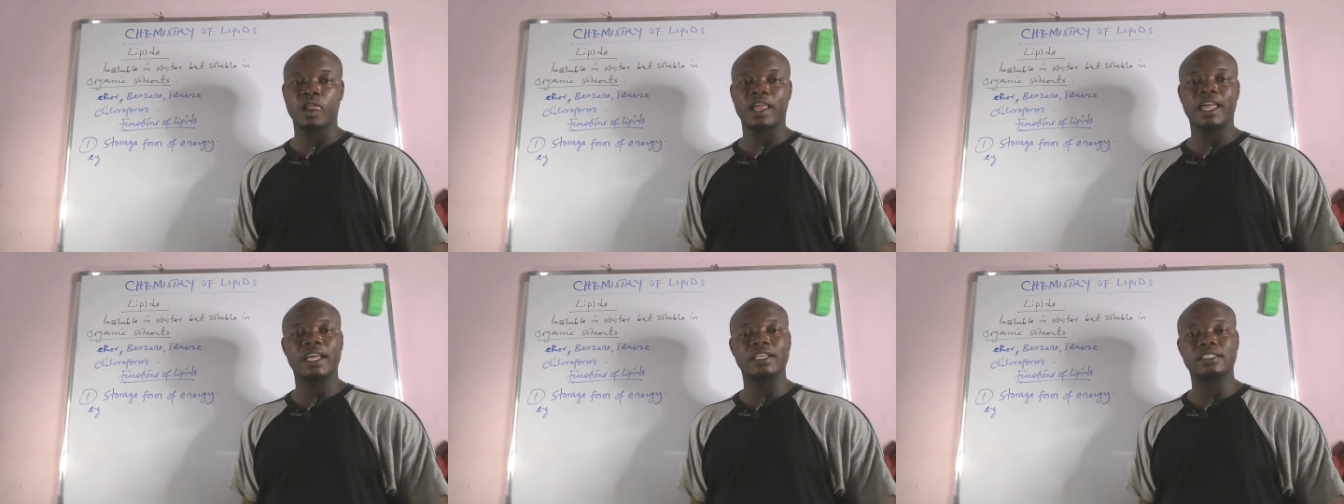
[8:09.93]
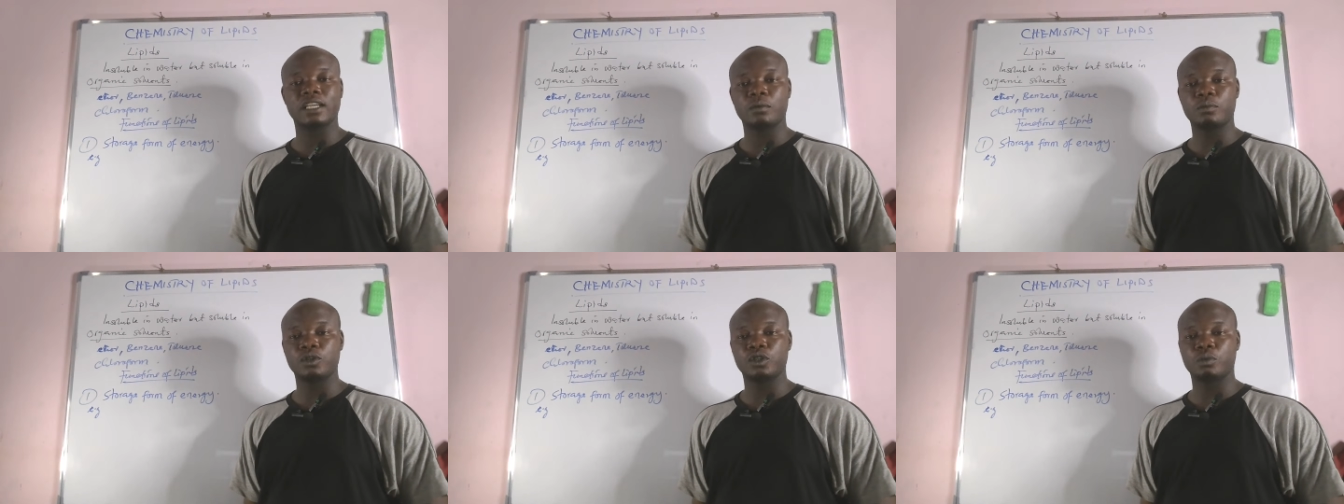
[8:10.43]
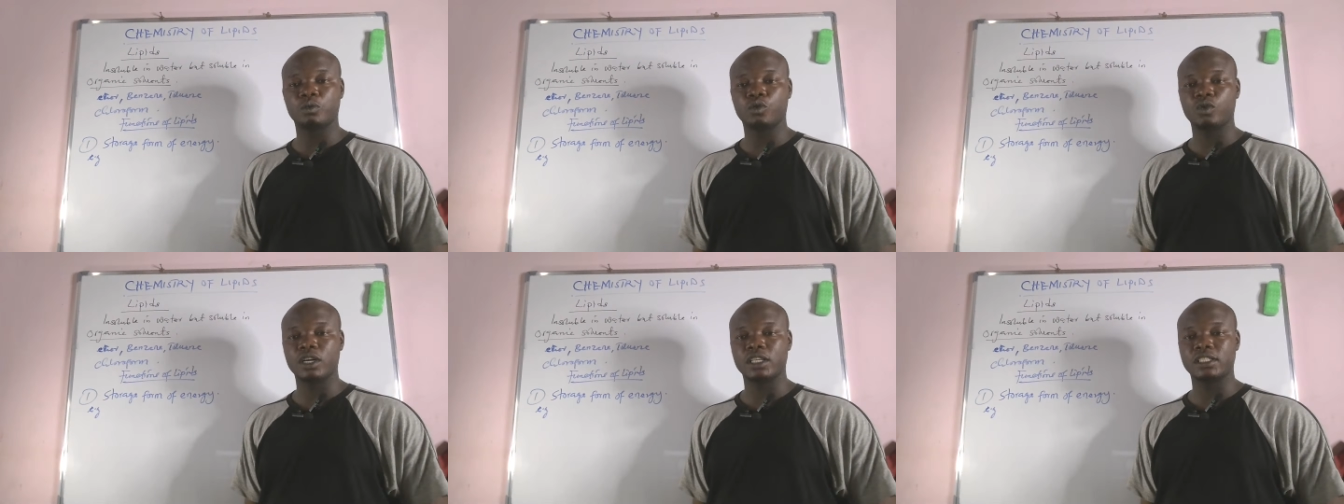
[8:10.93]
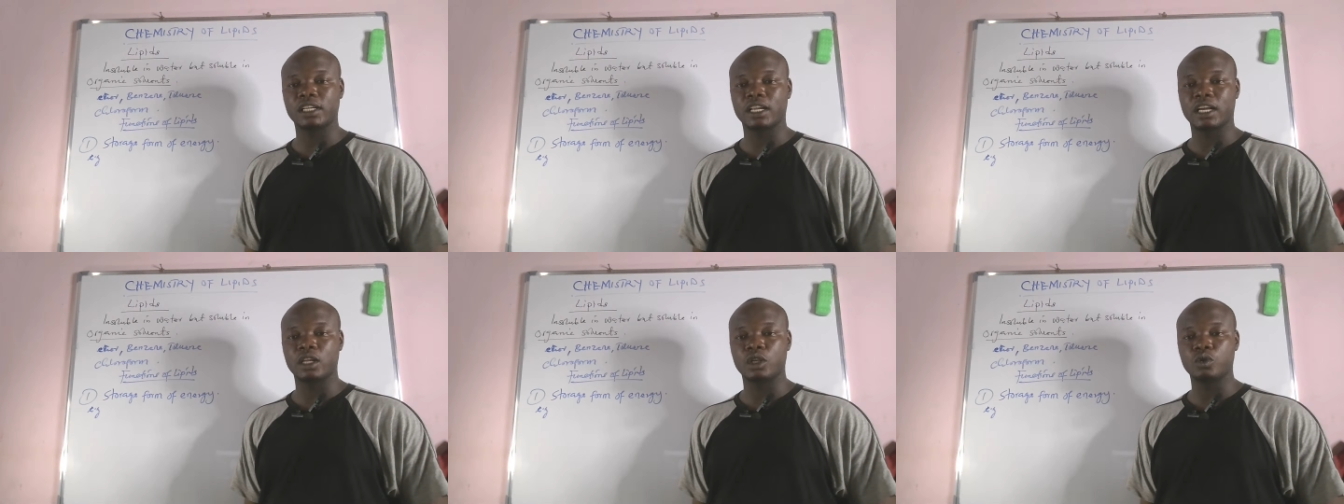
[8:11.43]
Examples of organs that
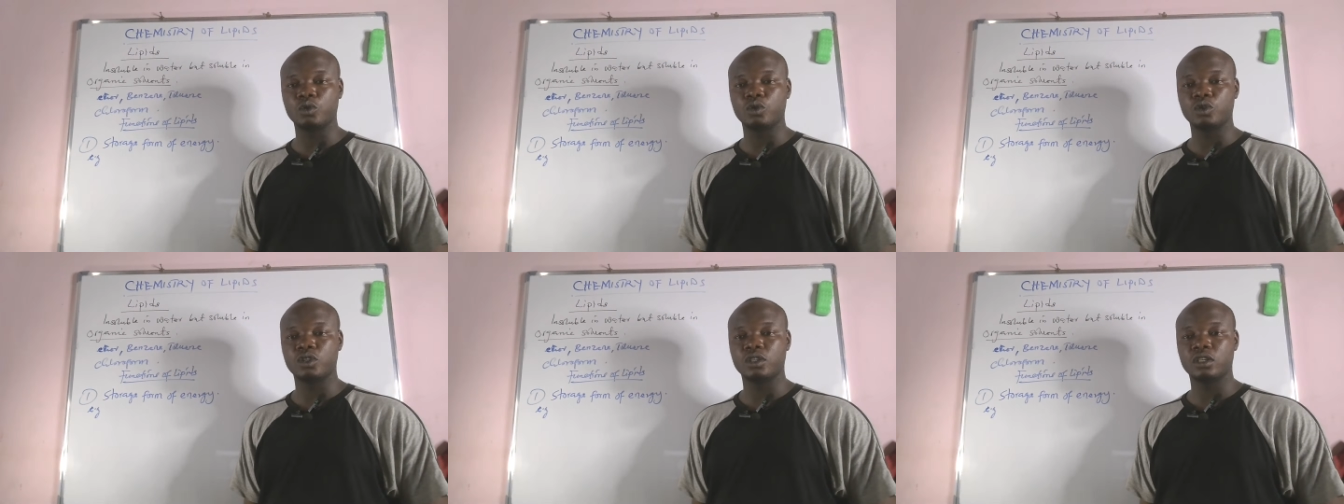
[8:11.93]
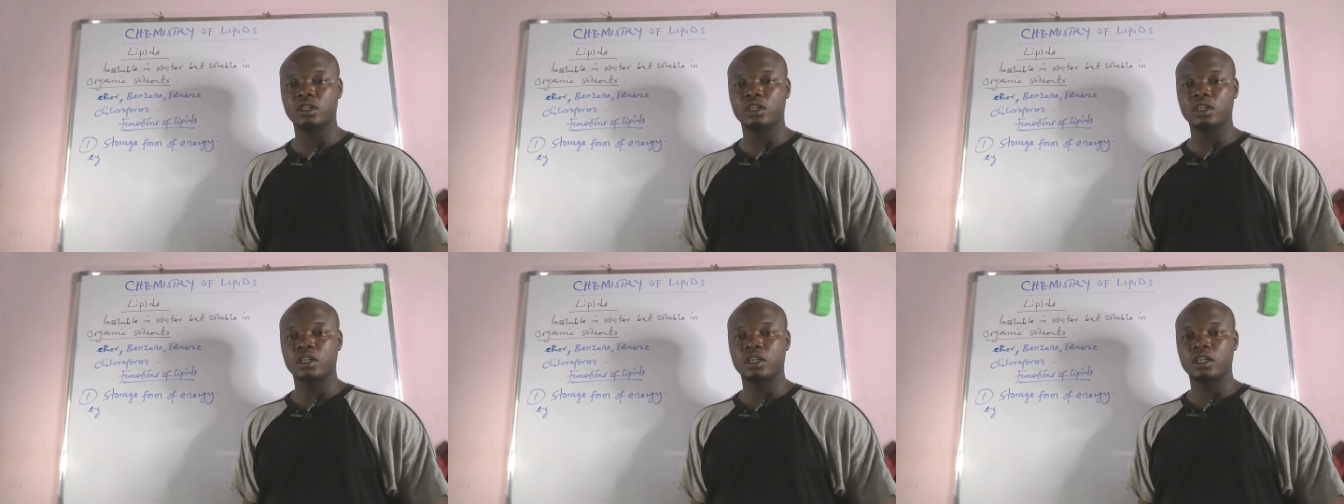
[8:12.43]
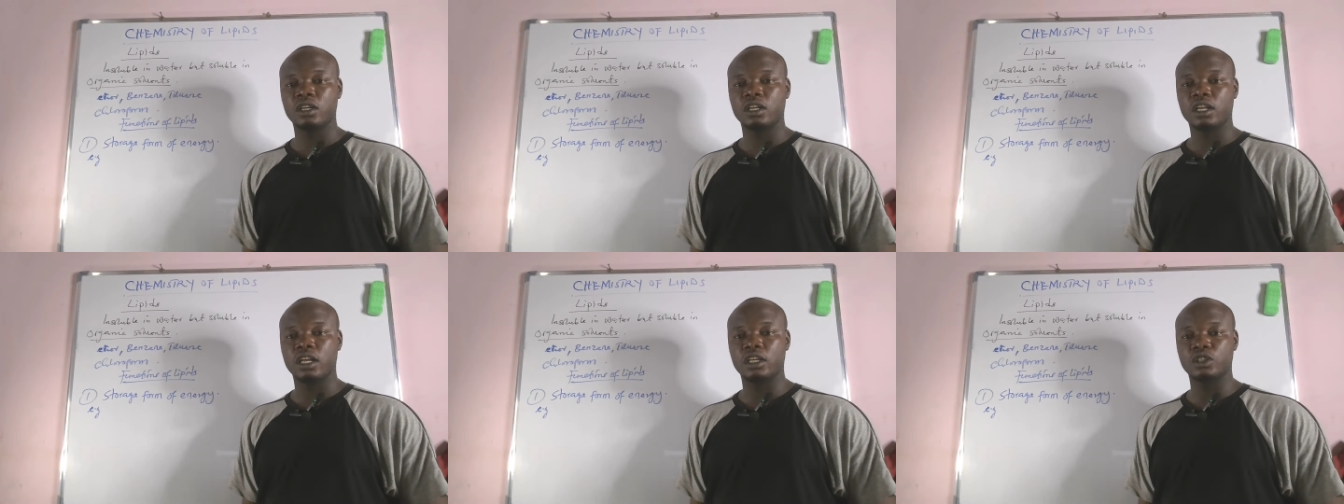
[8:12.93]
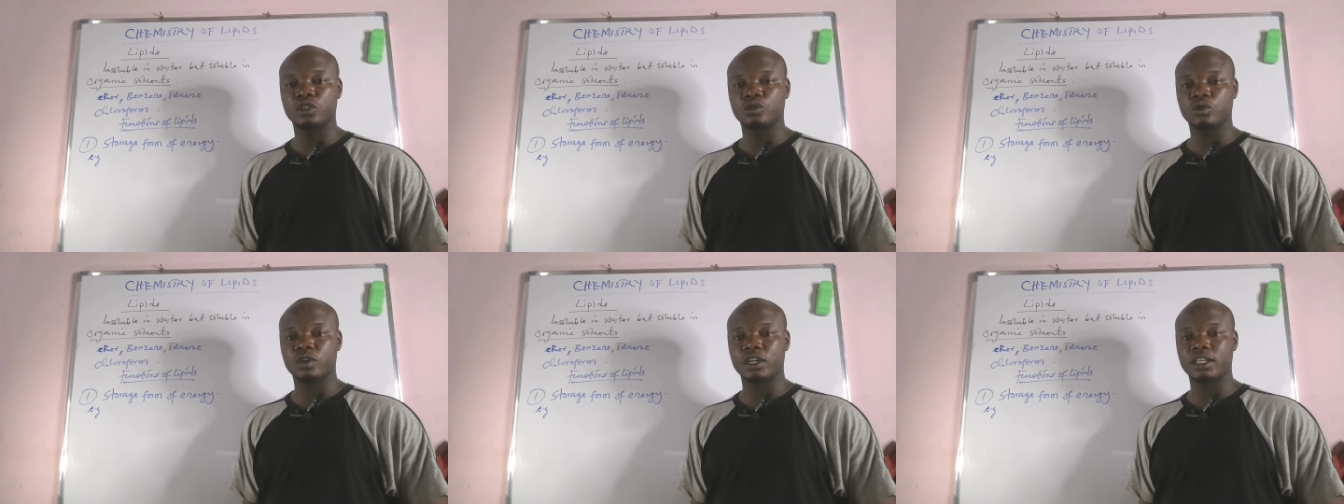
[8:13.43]
are used in
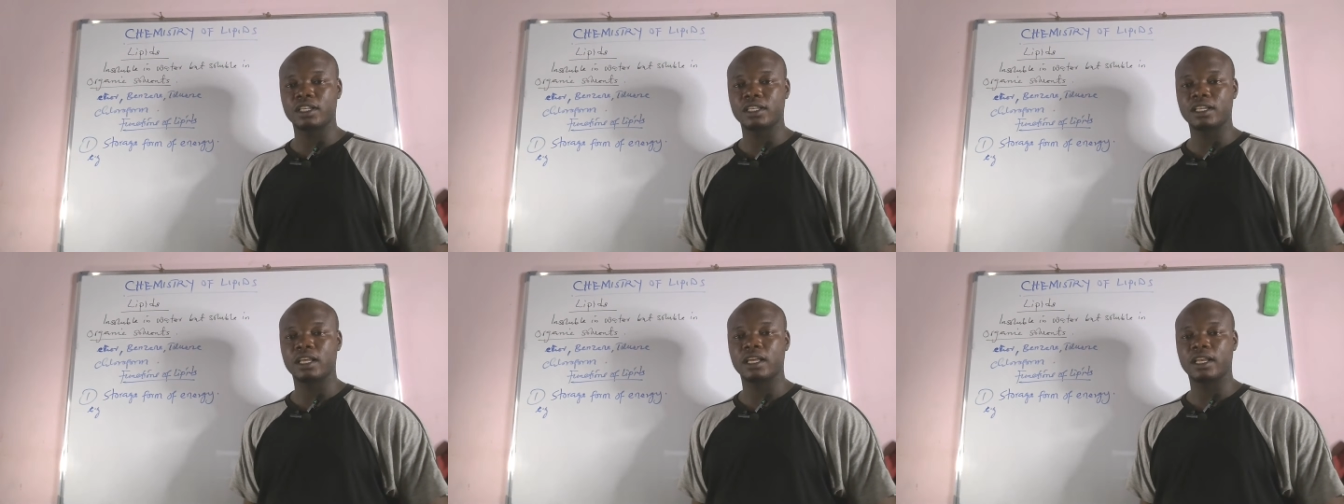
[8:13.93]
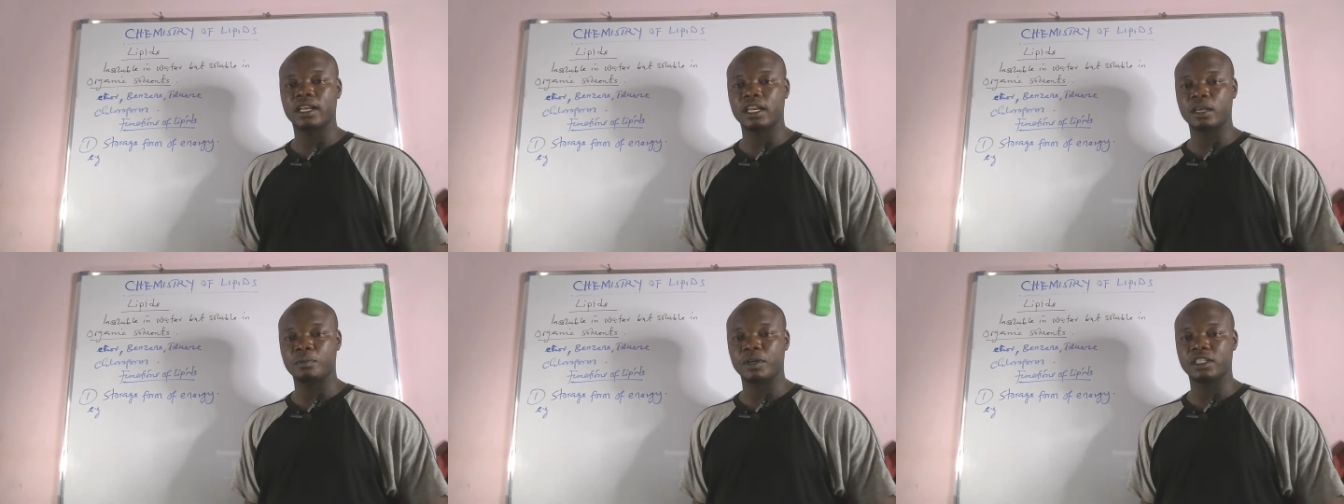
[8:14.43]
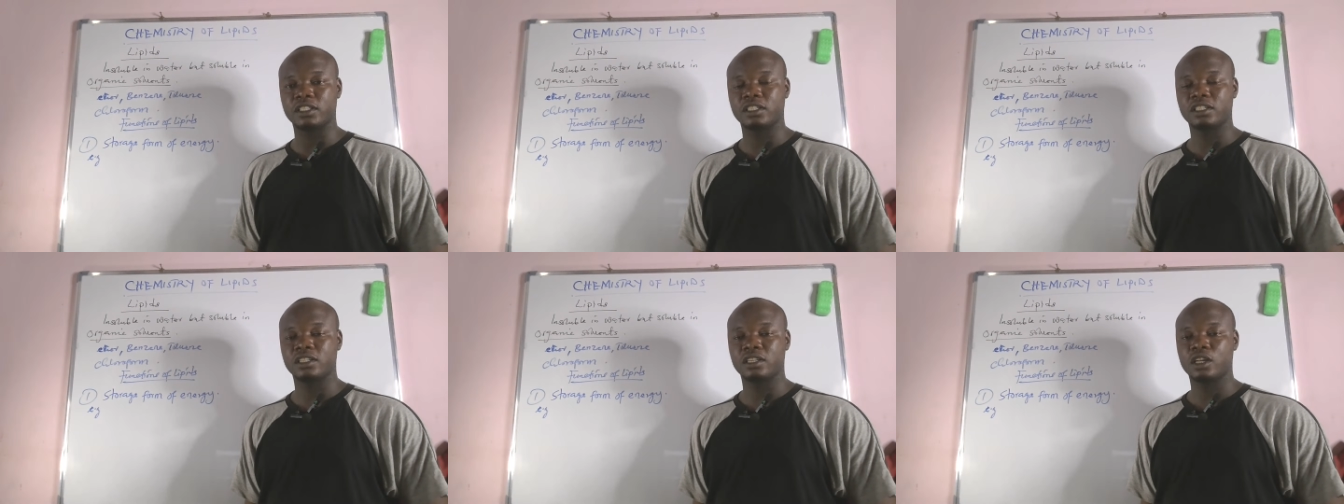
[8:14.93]
storing lipids.